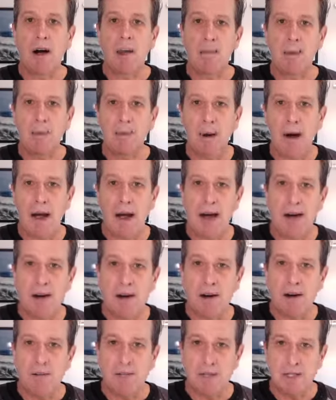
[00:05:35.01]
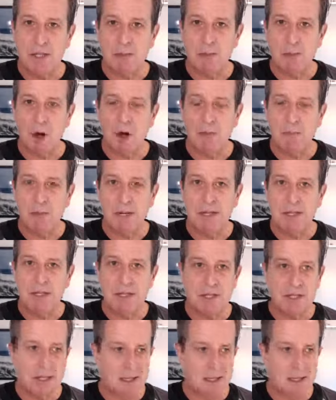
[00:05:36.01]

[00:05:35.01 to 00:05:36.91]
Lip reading: a proprietor of a small business,